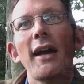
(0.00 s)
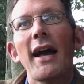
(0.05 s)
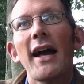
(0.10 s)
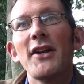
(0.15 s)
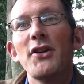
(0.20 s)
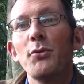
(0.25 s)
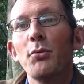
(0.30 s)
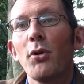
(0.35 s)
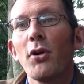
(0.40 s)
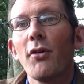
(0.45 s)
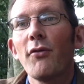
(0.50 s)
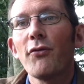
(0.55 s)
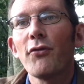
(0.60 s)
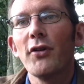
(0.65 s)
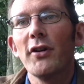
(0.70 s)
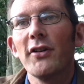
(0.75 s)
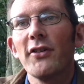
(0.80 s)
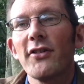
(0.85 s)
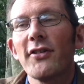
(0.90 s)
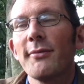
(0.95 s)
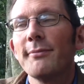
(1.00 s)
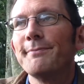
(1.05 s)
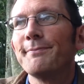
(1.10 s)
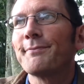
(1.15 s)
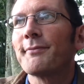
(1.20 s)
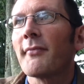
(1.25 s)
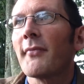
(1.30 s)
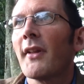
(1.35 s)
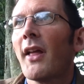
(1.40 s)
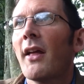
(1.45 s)
annual conference.
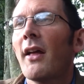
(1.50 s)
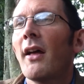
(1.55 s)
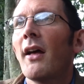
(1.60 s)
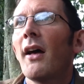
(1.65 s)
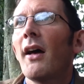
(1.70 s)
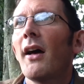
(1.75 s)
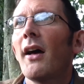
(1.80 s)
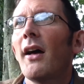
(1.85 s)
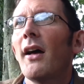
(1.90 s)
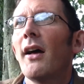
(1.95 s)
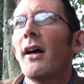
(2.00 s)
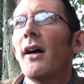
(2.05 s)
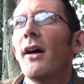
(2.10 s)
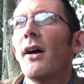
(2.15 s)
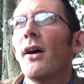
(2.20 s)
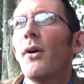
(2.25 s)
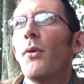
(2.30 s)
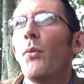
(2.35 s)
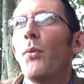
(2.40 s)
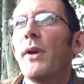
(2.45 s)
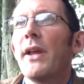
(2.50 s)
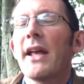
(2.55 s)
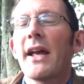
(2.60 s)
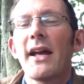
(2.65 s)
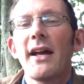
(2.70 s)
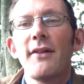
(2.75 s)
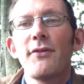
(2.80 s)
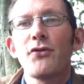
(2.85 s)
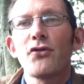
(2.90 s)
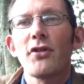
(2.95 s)
We
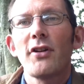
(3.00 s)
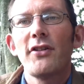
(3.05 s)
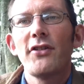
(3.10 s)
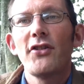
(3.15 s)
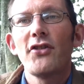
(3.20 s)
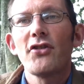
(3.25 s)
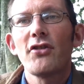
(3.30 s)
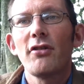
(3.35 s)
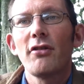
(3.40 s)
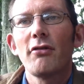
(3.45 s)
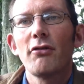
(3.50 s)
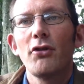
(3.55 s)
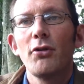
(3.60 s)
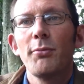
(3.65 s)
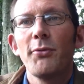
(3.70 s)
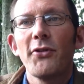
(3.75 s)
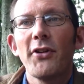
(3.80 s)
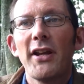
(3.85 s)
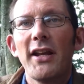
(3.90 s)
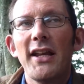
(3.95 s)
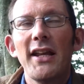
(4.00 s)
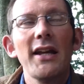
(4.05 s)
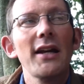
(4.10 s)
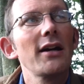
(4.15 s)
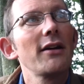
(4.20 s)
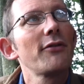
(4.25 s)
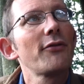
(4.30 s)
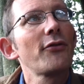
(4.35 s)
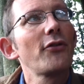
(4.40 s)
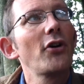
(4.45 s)
have transition groups
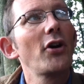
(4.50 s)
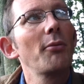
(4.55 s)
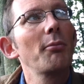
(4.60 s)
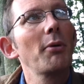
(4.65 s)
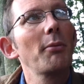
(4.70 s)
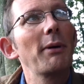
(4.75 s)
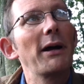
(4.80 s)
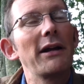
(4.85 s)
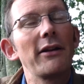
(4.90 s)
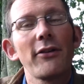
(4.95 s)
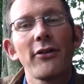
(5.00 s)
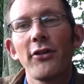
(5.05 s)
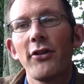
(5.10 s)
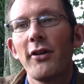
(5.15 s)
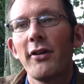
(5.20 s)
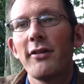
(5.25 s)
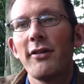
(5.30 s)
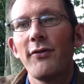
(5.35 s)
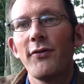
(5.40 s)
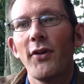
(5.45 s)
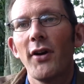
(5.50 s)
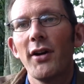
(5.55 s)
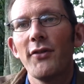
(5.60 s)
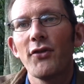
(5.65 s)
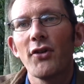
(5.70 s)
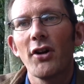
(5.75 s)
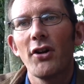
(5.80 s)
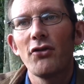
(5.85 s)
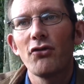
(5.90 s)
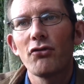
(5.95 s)
here from about 35
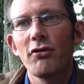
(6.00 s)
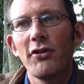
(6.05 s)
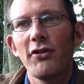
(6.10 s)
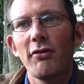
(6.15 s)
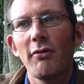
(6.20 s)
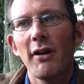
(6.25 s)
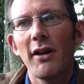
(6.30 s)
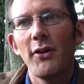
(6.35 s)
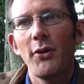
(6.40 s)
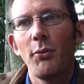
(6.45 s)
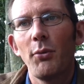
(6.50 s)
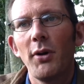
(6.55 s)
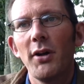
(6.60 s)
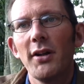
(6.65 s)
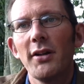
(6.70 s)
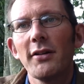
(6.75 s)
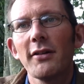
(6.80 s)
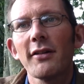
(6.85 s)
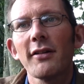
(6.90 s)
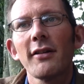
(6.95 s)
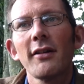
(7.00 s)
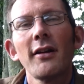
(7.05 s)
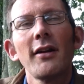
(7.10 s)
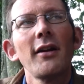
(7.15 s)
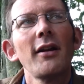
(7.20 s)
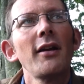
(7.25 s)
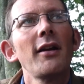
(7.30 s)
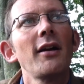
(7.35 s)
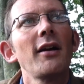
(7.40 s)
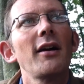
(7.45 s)
countries around the world,
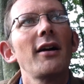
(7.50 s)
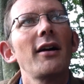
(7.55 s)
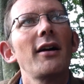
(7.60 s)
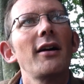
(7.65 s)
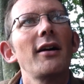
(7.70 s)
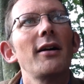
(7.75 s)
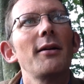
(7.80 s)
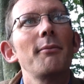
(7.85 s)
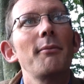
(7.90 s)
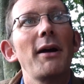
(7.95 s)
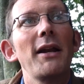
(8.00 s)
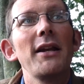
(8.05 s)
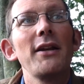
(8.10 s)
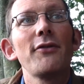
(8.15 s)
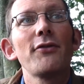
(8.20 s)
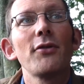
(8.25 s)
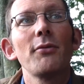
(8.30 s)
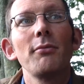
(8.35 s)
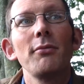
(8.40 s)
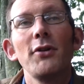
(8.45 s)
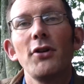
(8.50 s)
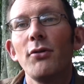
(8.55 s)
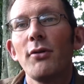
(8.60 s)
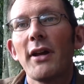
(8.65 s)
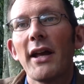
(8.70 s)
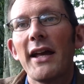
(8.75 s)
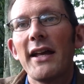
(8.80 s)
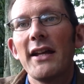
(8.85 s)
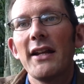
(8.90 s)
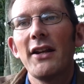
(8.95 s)
many from
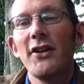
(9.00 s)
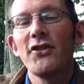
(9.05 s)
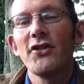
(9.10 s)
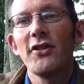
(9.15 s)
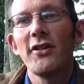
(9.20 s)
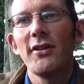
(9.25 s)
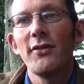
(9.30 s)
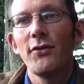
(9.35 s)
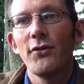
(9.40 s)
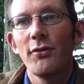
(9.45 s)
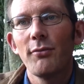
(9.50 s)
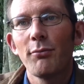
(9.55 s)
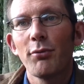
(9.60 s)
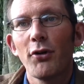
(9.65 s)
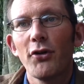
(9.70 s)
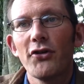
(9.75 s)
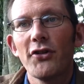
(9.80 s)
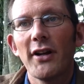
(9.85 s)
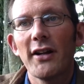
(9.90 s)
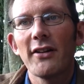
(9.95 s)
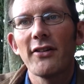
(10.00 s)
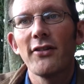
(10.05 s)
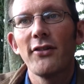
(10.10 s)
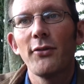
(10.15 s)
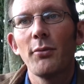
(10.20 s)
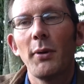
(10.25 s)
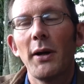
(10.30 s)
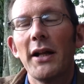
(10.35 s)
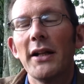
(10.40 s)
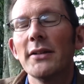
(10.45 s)
UK initiatives and projects
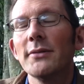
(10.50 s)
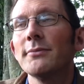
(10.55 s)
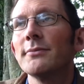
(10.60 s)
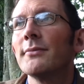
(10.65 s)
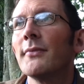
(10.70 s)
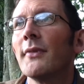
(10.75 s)
as well.